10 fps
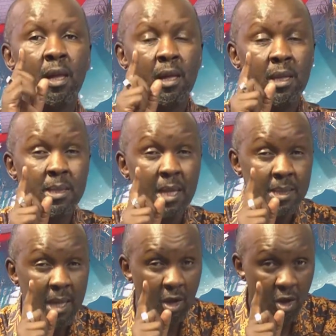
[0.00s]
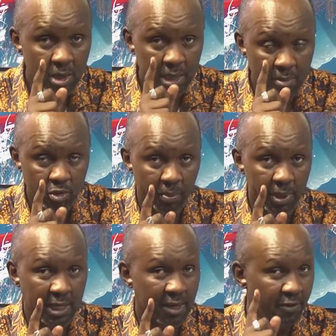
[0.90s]
It takes a long time to
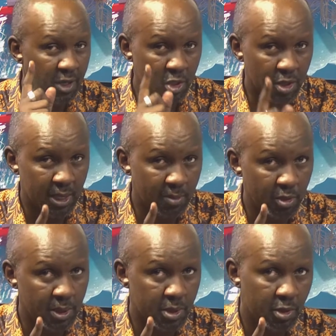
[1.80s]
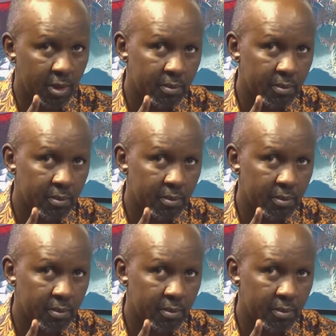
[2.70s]
build and a very short time to destroy.